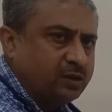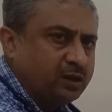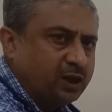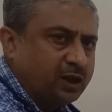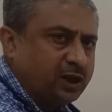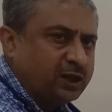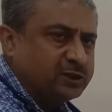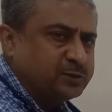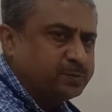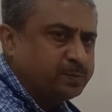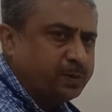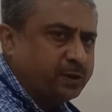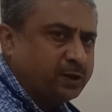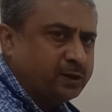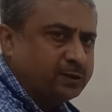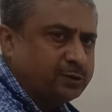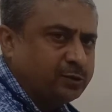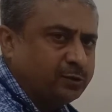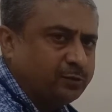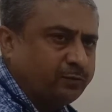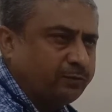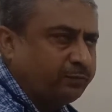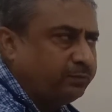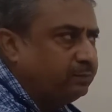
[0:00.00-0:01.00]
as part
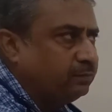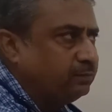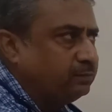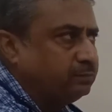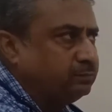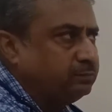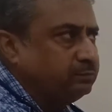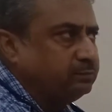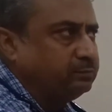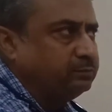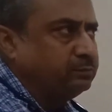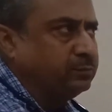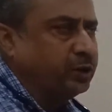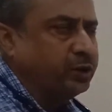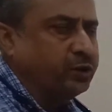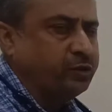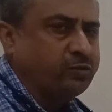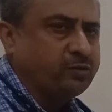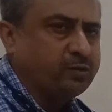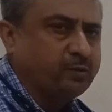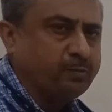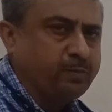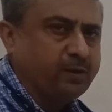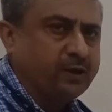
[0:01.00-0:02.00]
of money
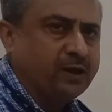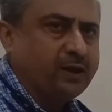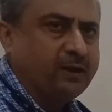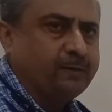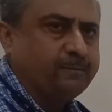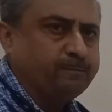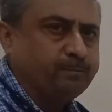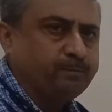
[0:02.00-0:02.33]
supply.